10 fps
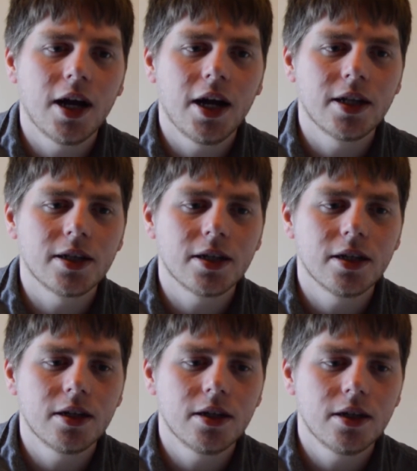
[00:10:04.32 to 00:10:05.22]
and
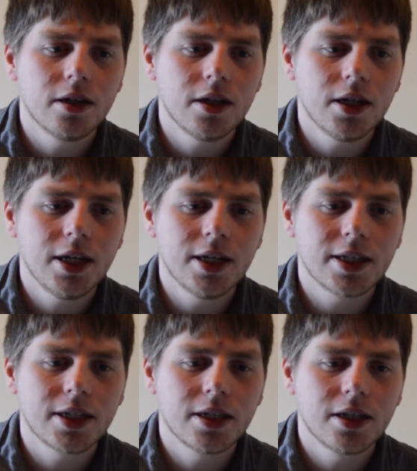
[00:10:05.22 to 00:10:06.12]
it
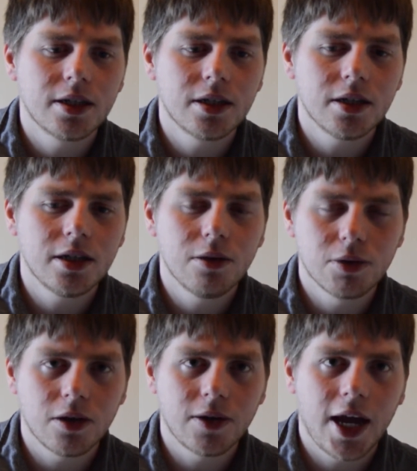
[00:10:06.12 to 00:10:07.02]

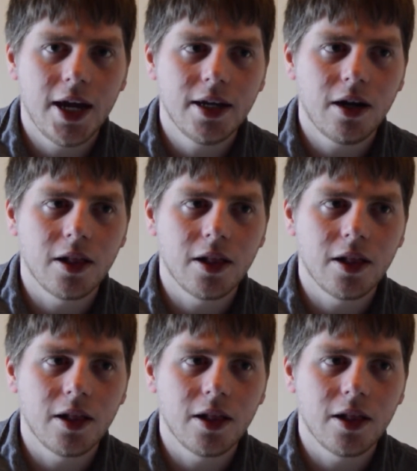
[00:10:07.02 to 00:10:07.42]
was okay.